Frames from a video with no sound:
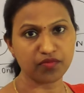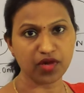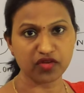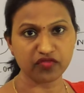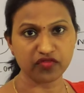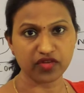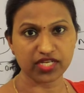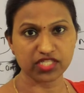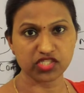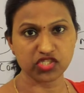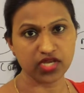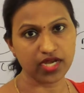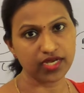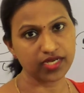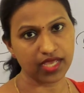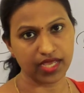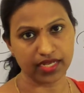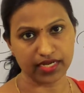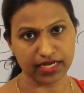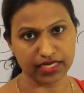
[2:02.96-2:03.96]
morphology
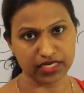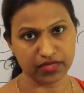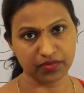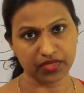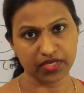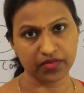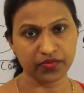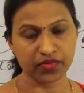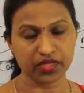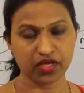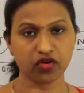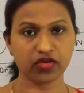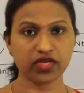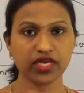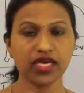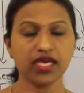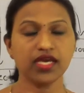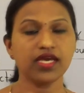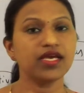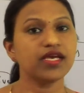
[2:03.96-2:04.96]
and anatomy
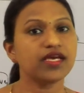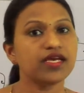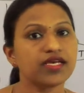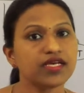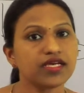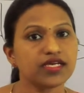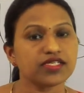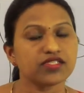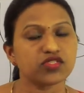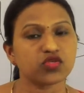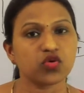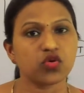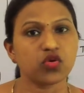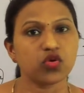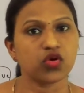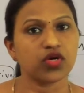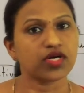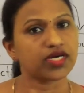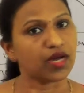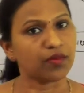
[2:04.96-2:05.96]
okay so
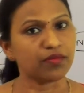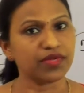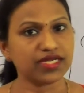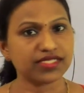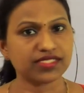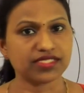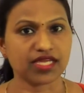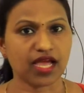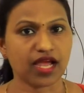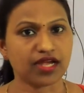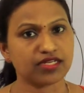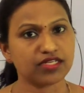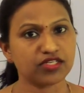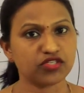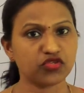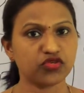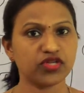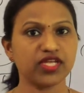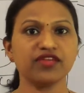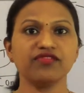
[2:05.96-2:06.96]
come let's start
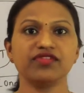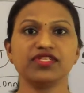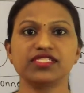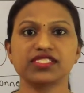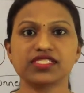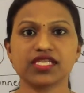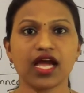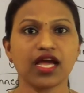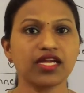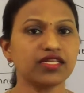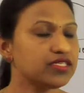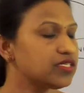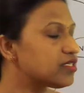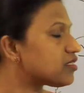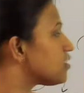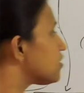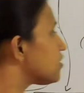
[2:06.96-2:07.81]
today we'll start